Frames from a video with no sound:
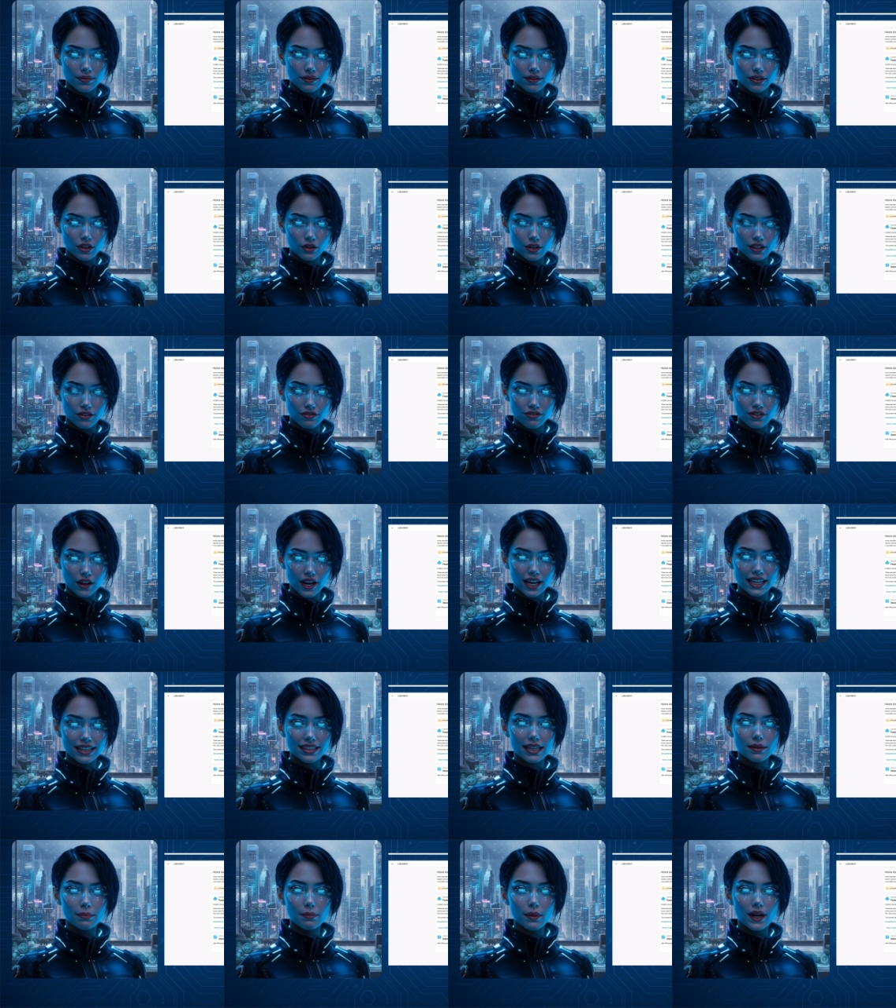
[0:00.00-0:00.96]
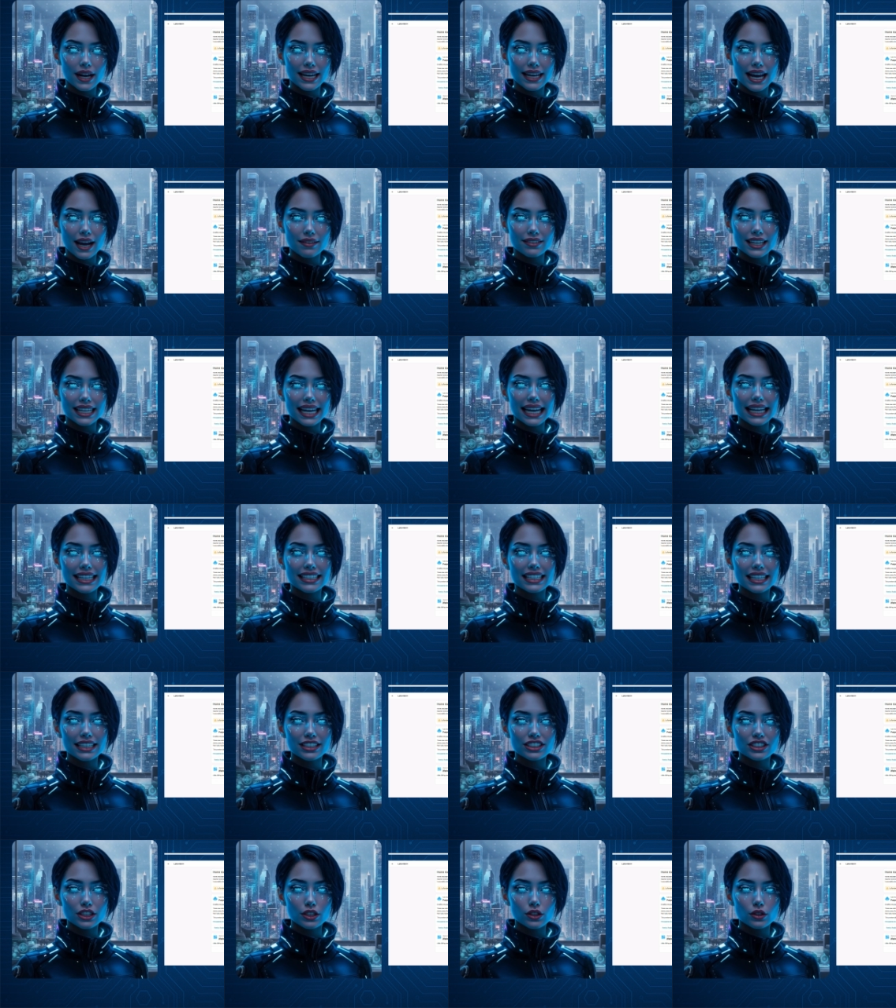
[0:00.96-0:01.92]
You can find them by
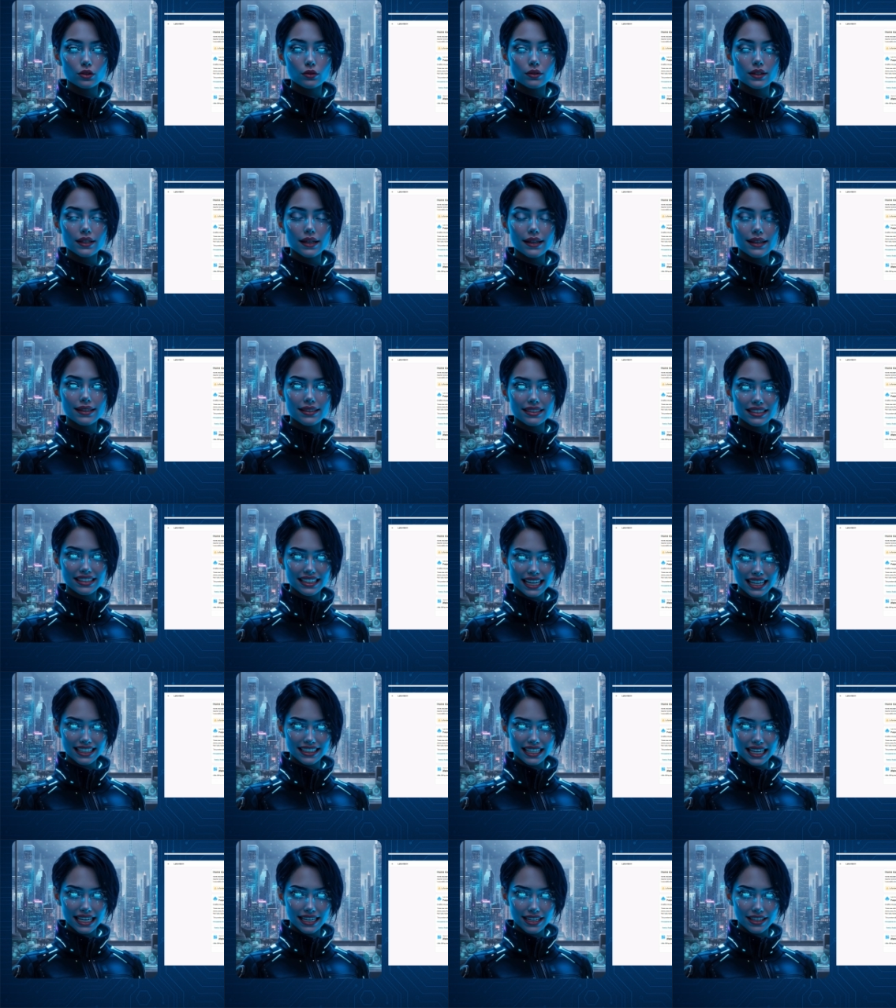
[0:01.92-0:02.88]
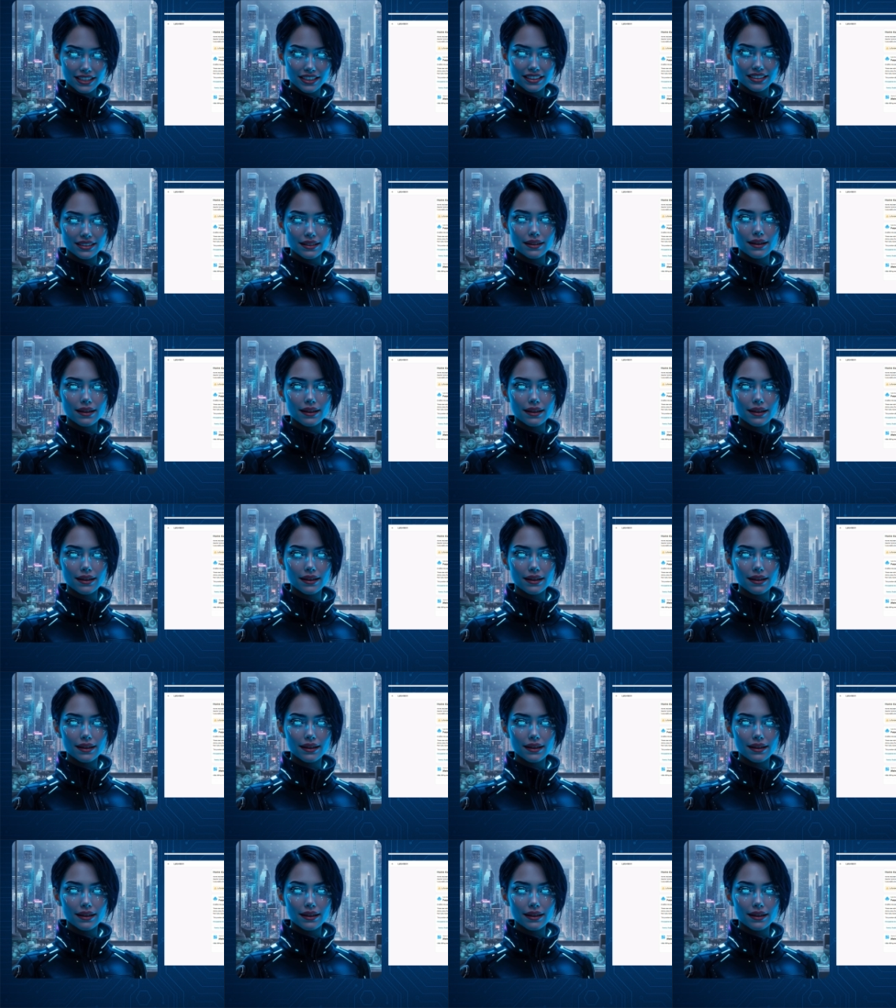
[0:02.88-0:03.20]
navigating to Settings,